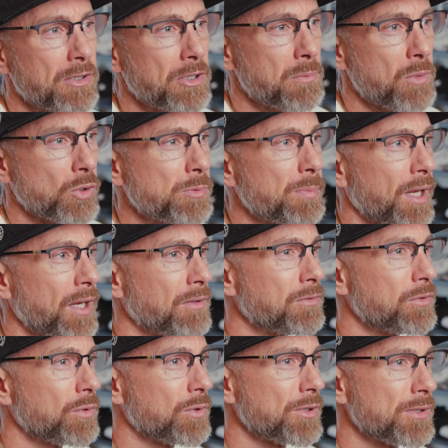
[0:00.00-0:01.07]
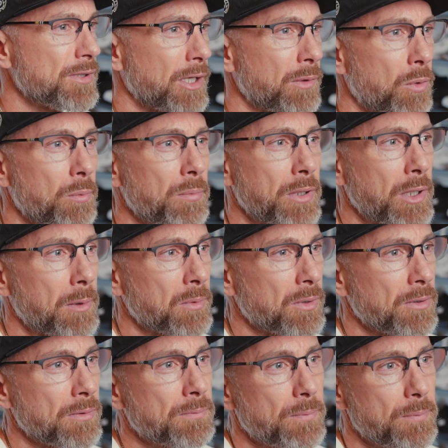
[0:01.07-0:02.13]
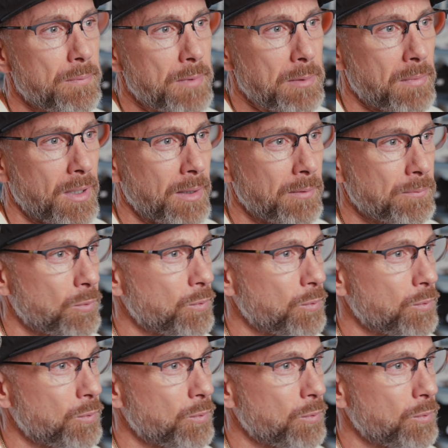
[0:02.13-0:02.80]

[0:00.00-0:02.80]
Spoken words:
the most painful, is they won't be able to meet my